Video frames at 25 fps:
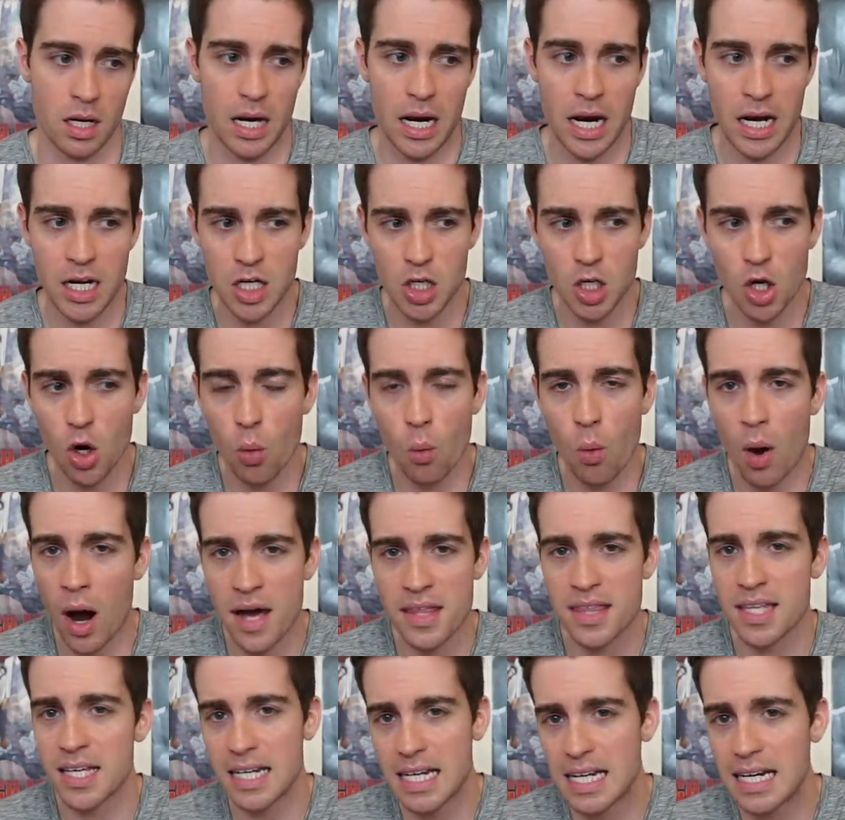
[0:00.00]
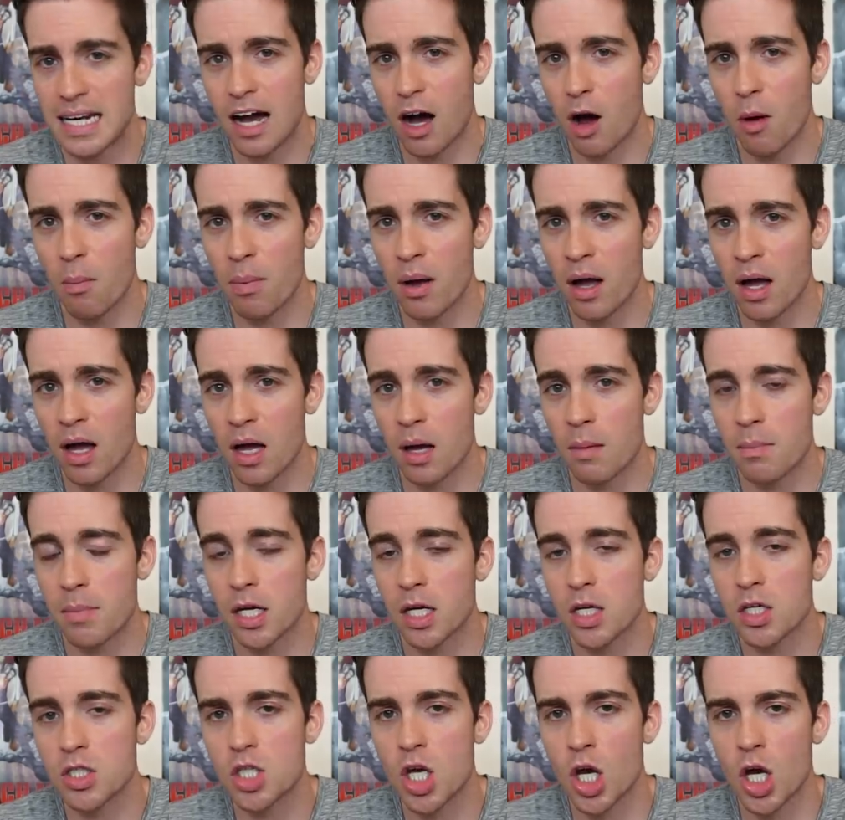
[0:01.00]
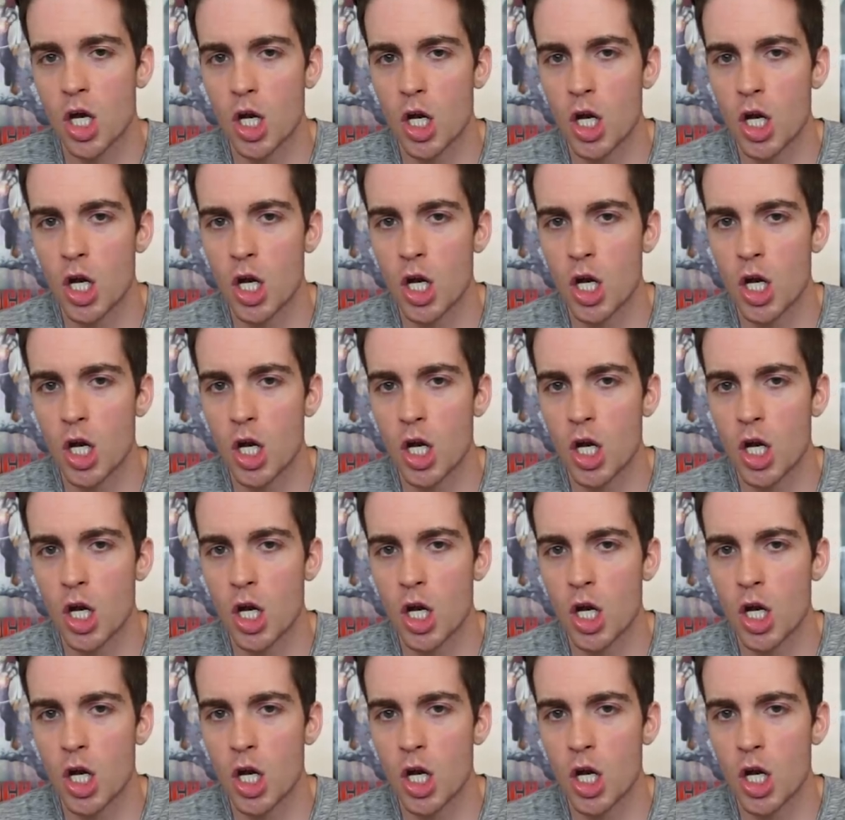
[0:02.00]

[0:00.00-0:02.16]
And you know why they need help? Because